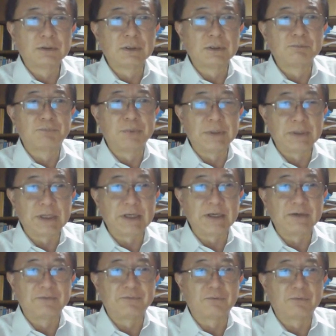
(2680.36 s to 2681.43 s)

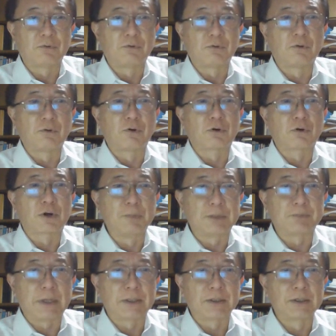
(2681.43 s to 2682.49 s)
belief or
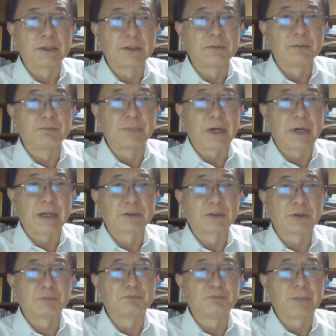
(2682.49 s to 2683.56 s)
commitment by
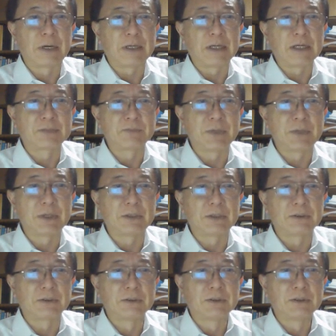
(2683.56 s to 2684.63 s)
top management
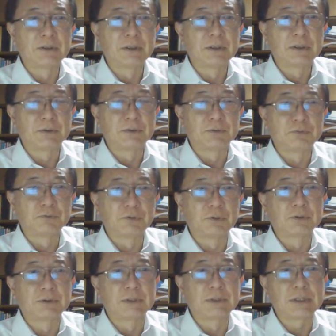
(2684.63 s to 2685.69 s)
toward
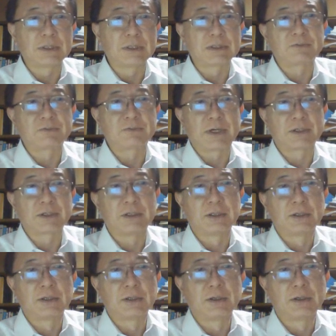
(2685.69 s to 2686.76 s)
this direction
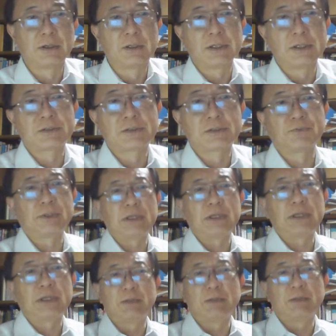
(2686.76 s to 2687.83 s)
is really
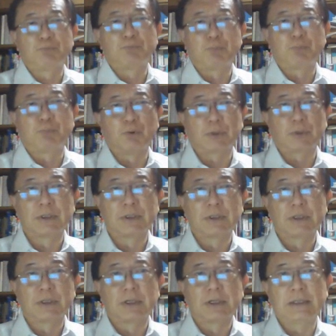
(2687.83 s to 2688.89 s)
important
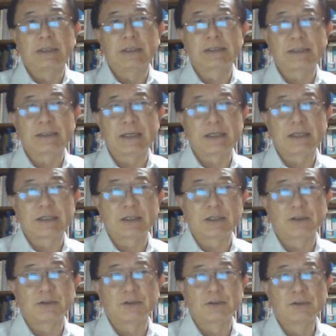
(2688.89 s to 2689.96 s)
and
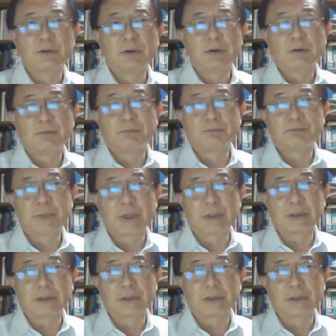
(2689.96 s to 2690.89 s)
essential. But